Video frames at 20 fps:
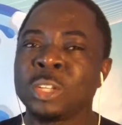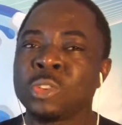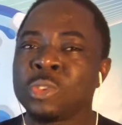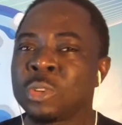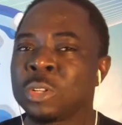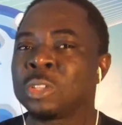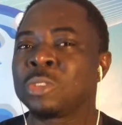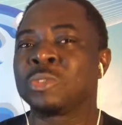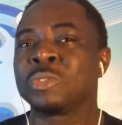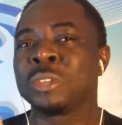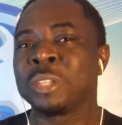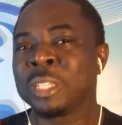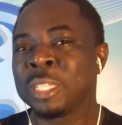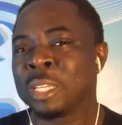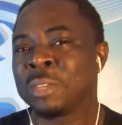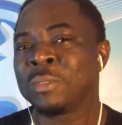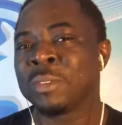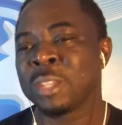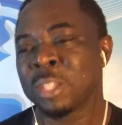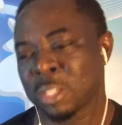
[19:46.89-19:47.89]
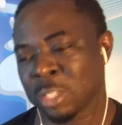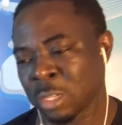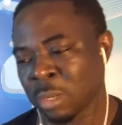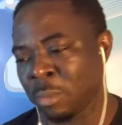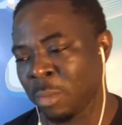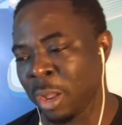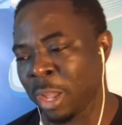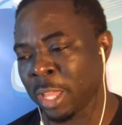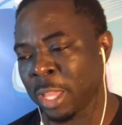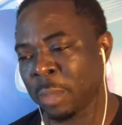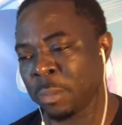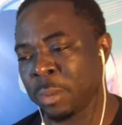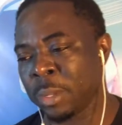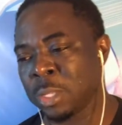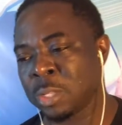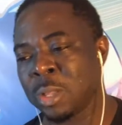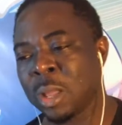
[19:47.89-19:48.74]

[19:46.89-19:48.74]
truly, truly giving into the marketplace.